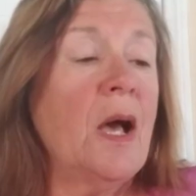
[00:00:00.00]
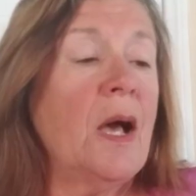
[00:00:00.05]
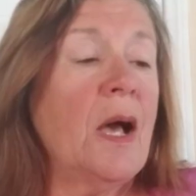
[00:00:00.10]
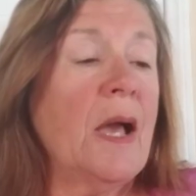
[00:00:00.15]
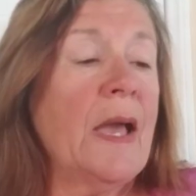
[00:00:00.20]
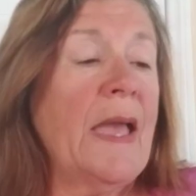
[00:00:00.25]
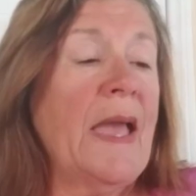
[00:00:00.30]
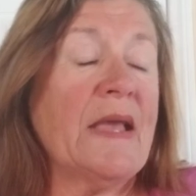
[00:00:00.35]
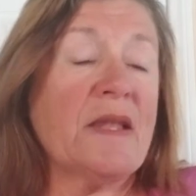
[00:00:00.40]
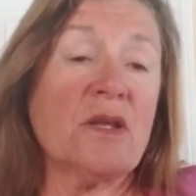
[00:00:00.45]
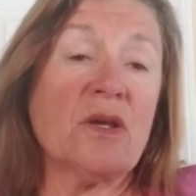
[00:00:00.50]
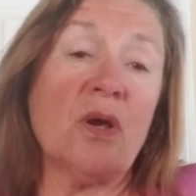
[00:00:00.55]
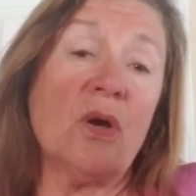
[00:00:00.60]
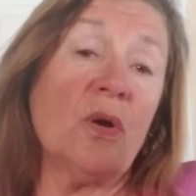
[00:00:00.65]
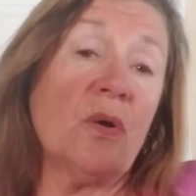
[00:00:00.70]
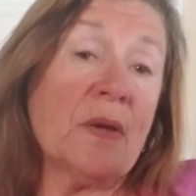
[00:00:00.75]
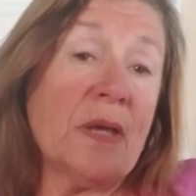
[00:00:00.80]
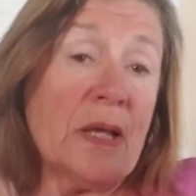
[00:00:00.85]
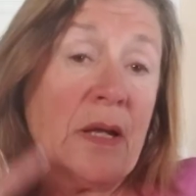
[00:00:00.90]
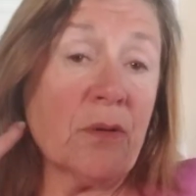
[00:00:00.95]
I had to
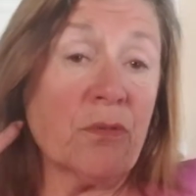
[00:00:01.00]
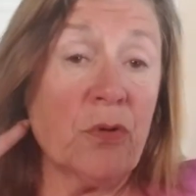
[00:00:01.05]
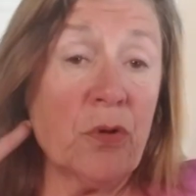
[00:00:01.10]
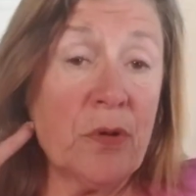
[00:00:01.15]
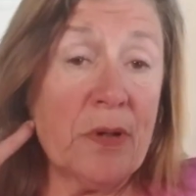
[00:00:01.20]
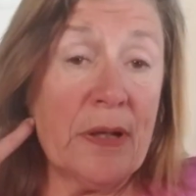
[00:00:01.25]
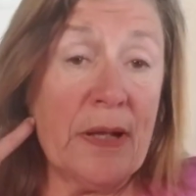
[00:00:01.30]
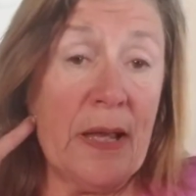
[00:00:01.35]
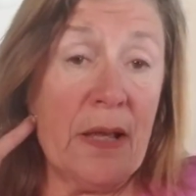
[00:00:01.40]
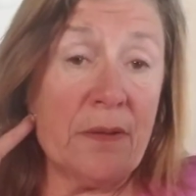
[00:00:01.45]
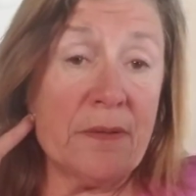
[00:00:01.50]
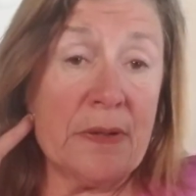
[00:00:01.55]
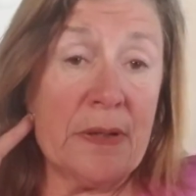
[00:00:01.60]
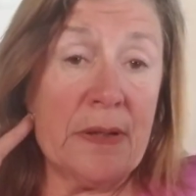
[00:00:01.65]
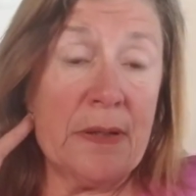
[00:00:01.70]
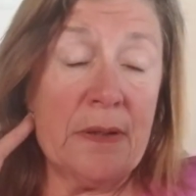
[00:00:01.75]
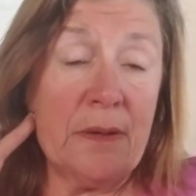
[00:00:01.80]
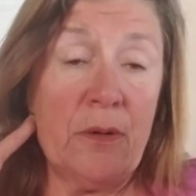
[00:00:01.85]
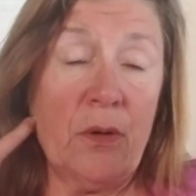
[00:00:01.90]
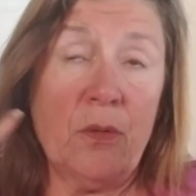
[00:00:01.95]
go get a root canal
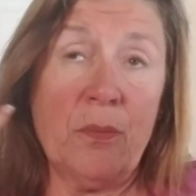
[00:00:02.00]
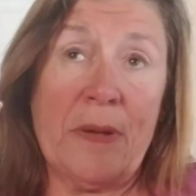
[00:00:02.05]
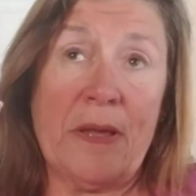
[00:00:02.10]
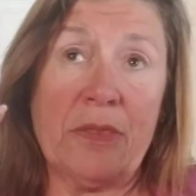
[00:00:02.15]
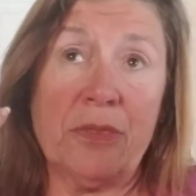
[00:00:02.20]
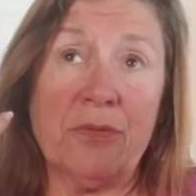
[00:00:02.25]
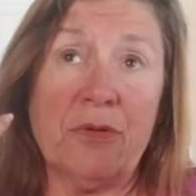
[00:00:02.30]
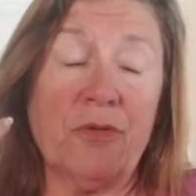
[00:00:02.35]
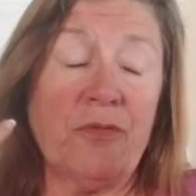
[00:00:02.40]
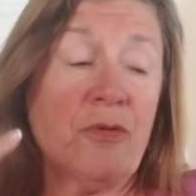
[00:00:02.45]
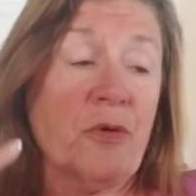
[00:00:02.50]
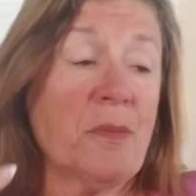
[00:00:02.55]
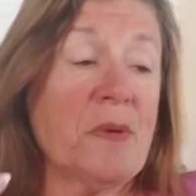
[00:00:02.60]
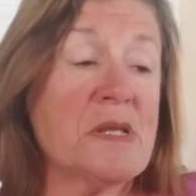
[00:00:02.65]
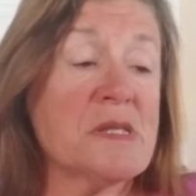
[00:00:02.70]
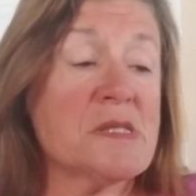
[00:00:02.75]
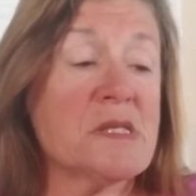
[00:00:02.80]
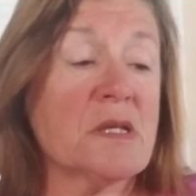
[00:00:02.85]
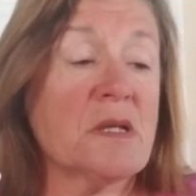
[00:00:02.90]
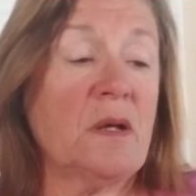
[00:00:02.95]
done, oh, about three or four
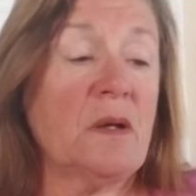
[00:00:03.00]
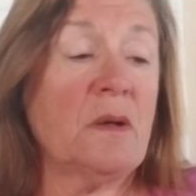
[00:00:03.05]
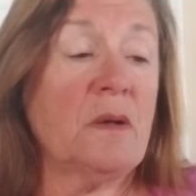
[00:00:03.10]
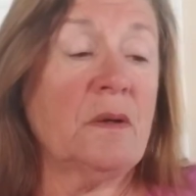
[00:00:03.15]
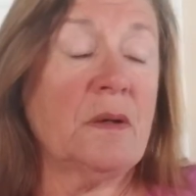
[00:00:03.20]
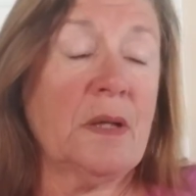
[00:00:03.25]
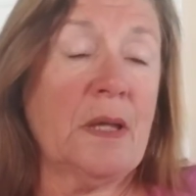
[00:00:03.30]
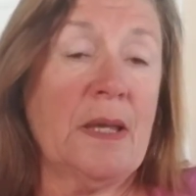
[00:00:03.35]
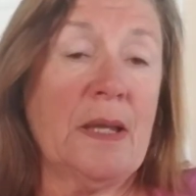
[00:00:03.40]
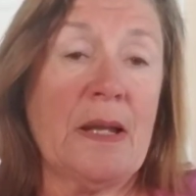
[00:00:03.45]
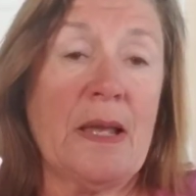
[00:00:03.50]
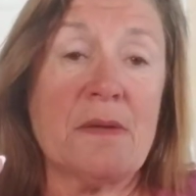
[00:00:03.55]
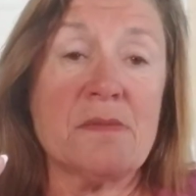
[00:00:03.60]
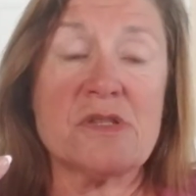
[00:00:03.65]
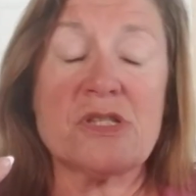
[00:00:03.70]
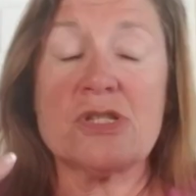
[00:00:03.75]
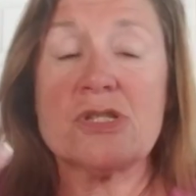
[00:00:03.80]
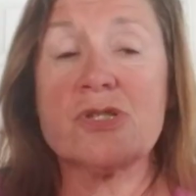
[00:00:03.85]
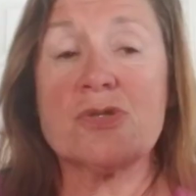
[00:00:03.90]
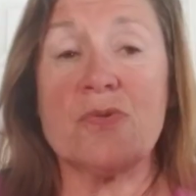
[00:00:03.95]
months ago, and I
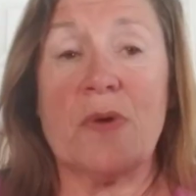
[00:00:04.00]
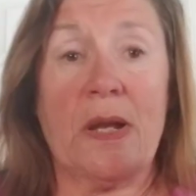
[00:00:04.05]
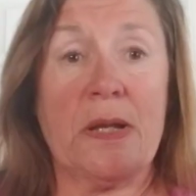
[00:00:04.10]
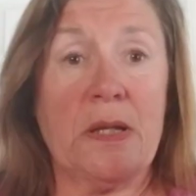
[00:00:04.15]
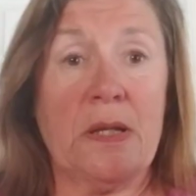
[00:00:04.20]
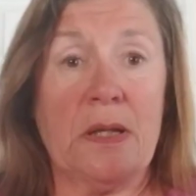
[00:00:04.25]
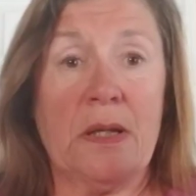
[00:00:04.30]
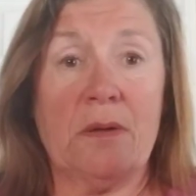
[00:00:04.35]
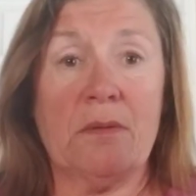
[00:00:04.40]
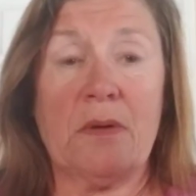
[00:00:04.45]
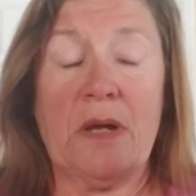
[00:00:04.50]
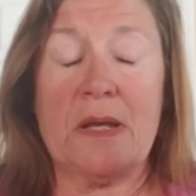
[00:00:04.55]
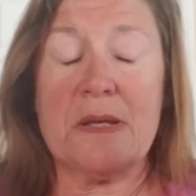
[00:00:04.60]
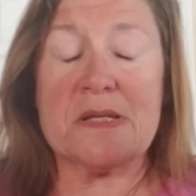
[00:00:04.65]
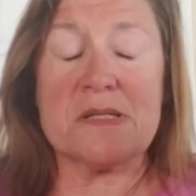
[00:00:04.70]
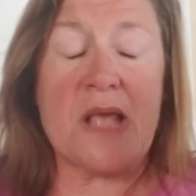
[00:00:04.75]
was just dreading it, right?